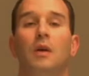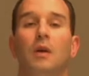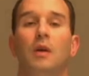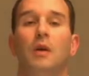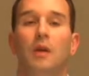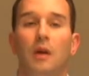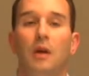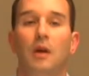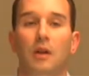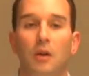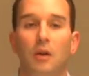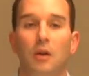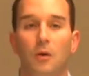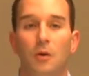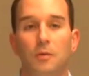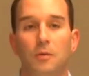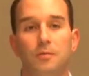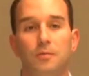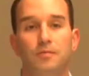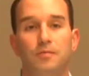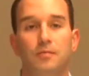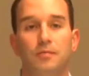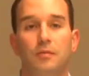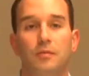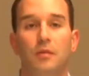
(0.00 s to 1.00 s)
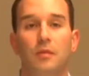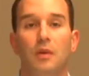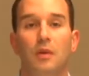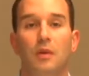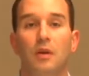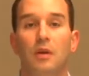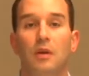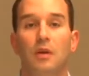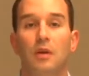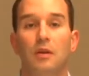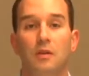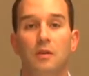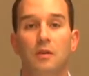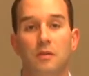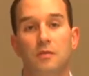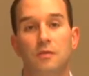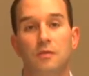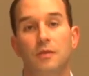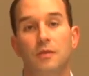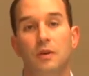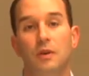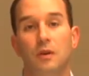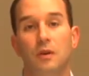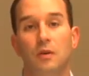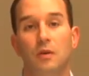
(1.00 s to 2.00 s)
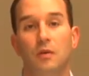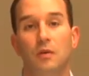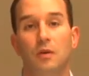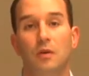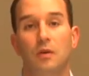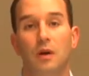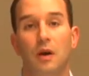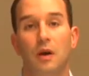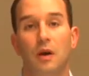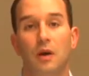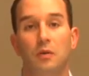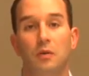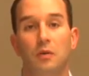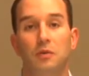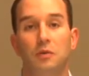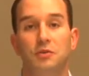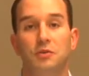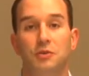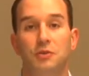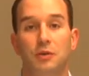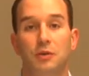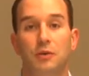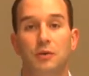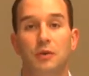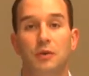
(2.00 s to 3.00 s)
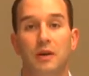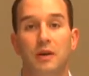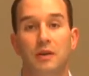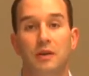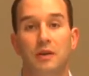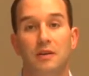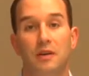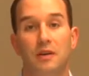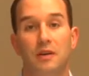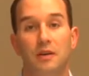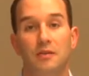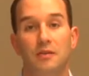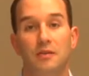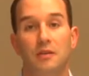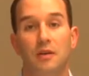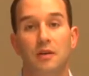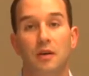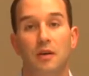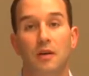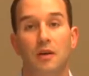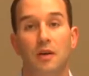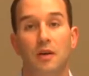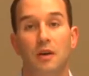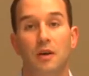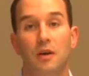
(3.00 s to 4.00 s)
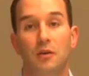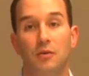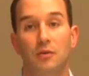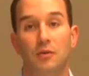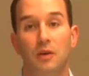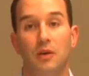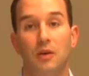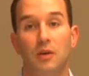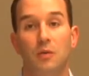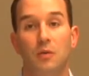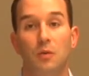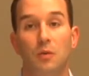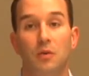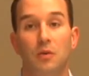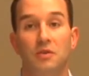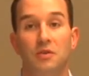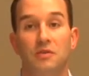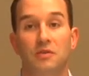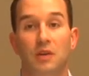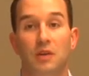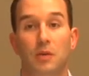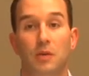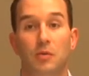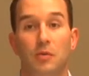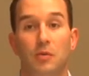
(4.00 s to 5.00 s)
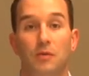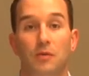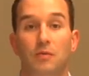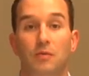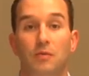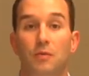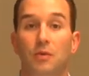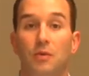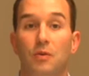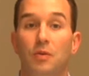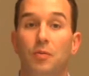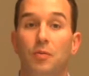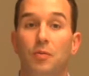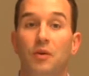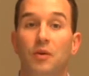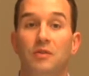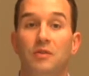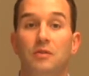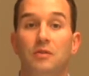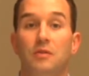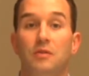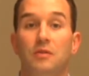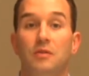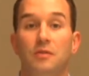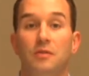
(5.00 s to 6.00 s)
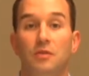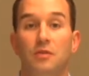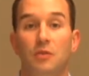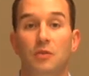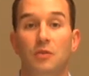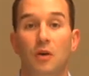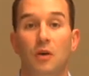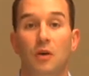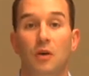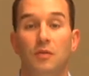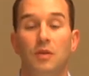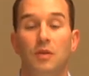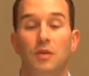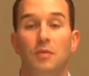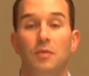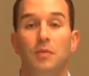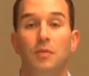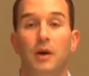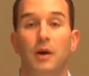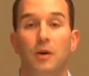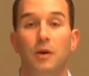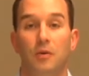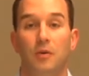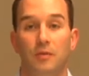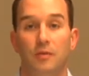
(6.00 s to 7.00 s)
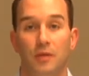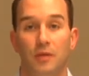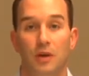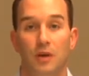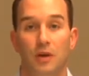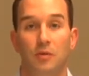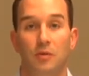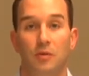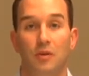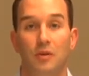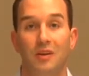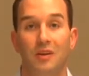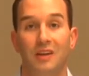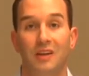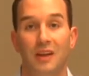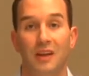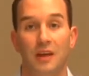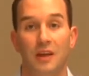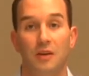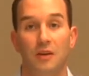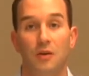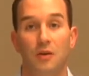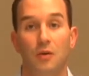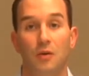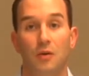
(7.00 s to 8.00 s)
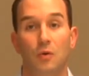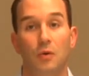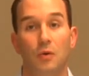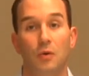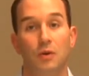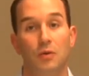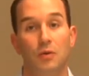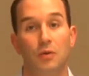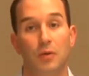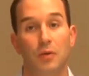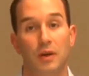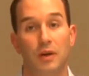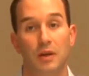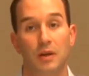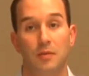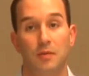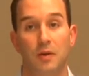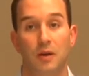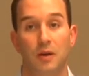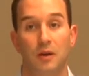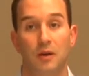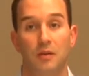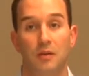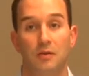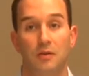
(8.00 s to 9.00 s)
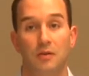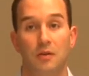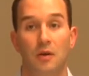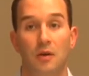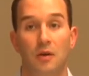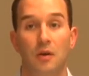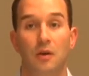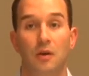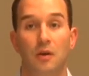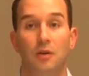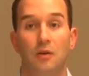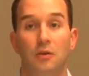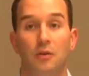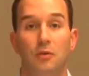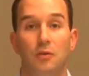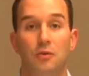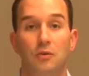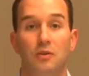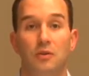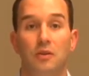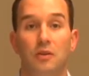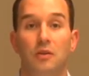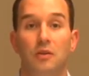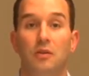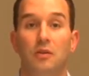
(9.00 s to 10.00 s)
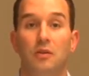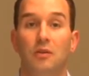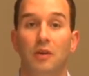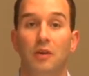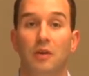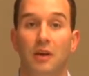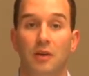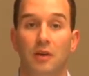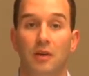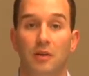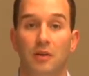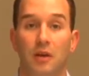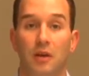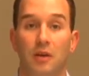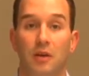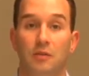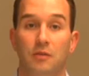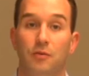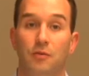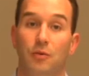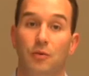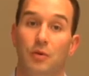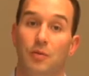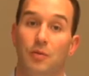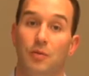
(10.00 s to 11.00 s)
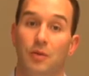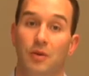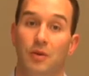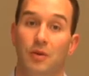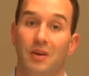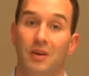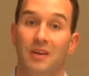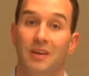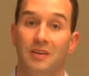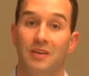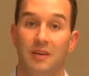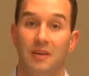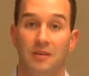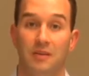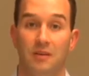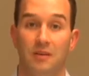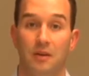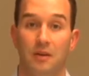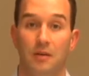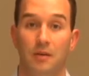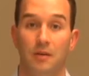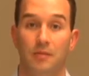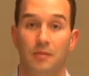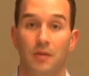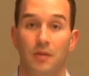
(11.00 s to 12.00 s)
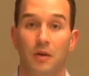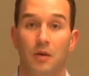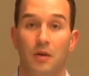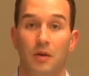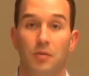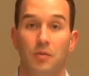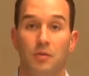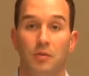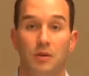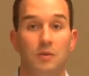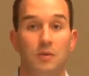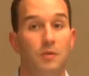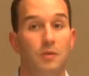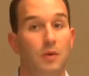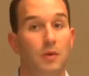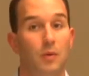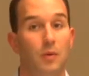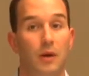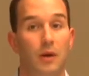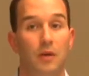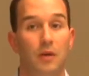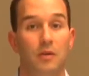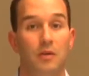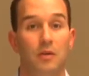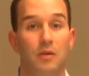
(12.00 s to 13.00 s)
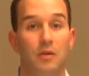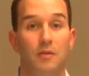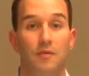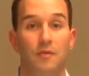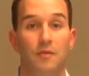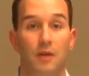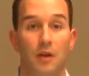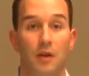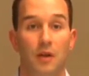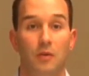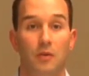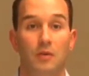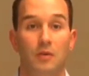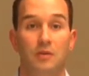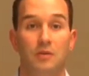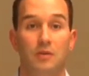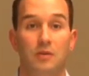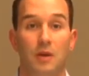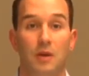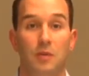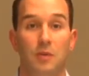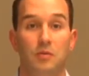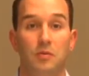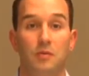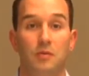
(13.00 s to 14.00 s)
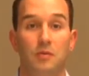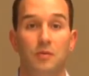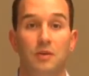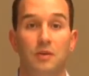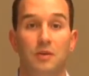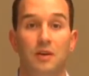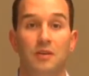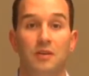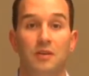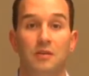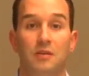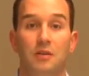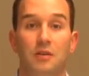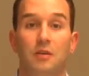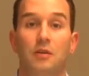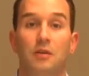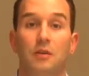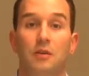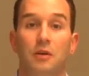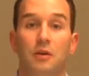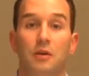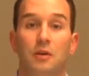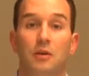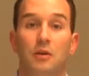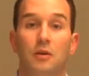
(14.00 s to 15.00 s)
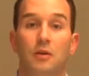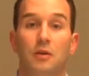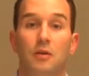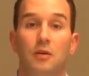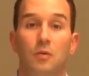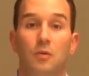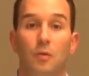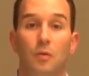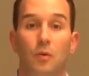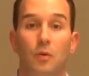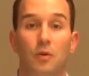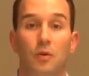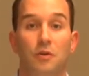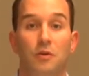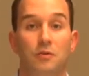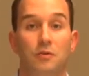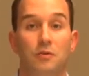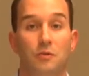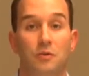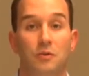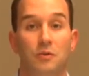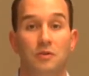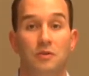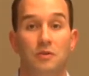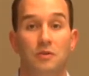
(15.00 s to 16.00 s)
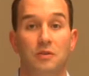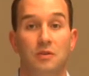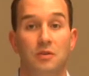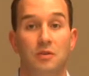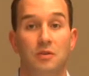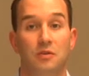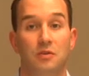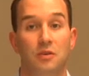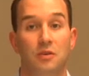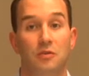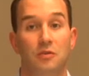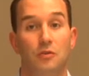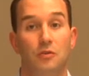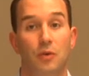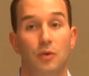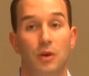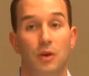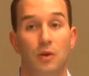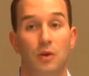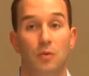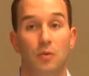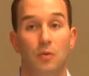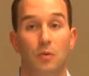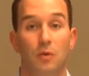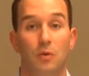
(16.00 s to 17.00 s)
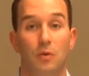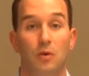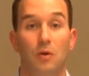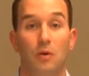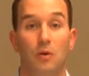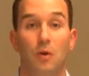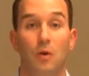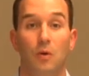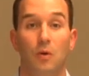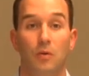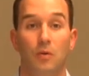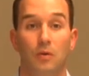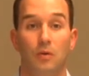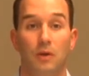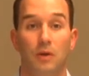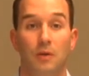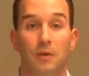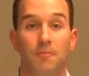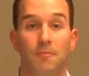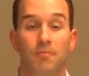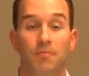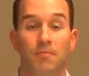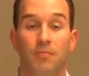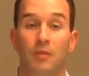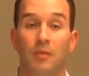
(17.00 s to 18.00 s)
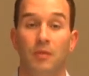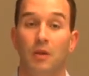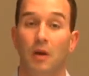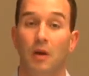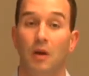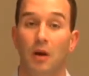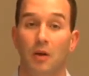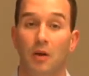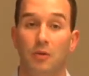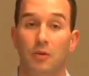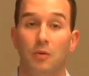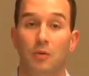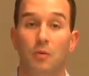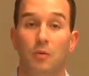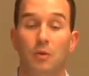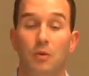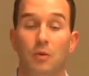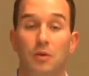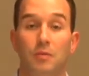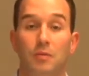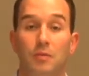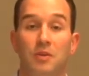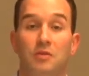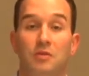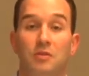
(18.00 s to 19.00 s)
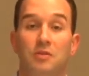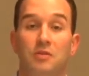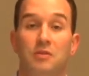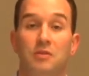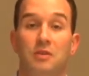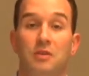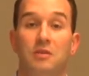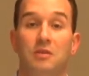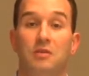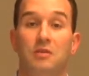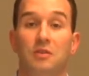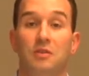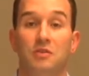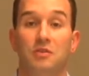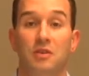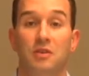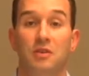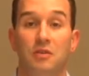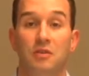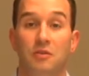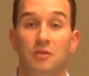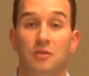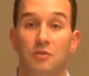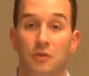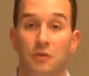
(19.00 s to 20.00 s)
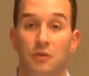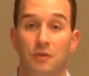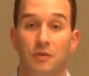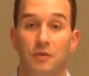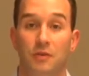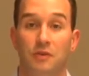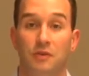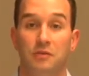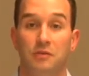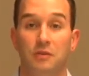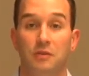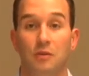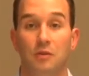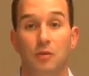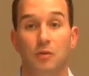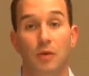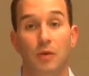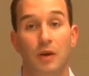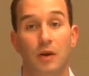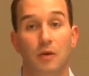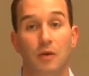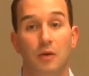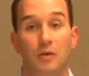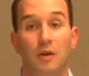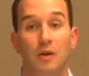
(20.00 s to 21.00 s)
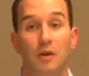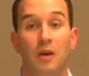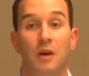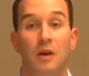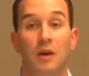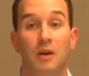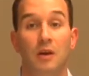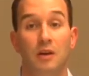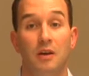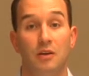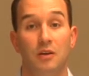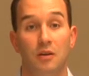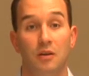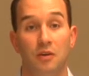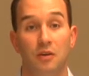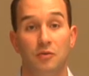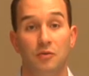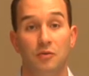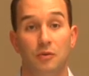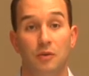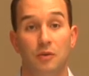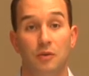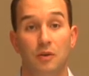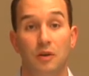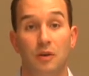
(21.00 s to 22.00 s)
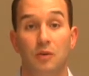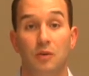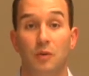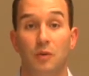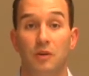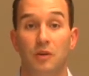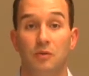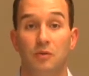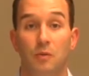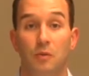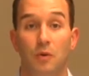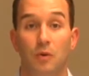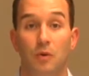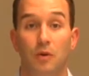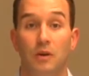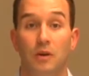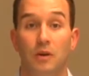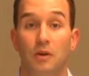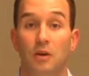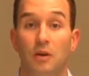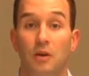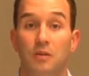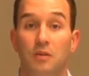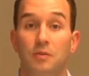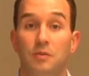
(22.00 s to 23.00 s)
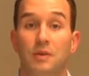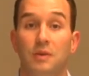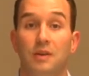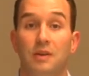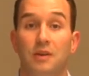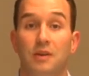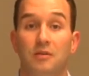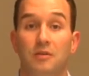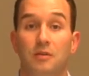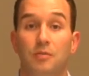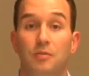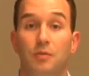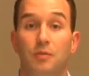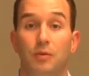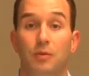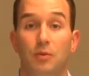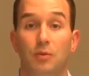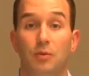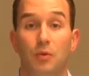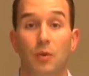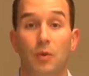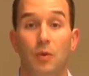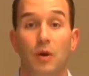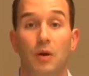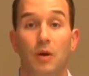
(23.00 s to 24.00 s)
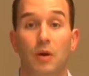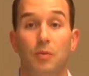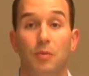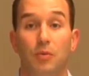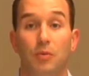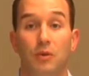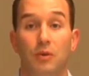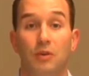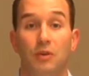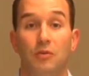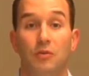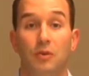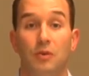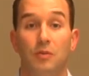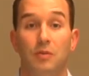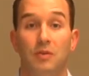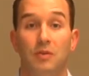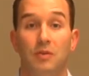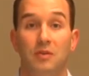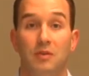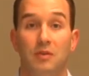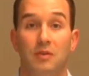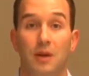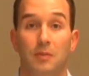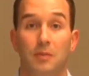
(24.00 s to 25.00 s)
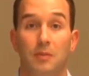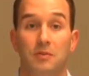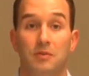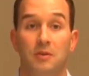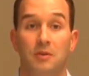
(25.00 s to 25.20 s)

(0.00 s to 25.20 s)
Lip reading: Hello. In this video, I will show you how to test a drinking water sample for the presence of dissolved and bioavailable lead or uranium ions using the ANDalyze Fluorimeter and test kit. Please be aware that the following steps are for testing clear water sources such as drinking water only. Other water matrices such as surface, ground, industrial, and wastewater can also be tested but require pre-treatment steps.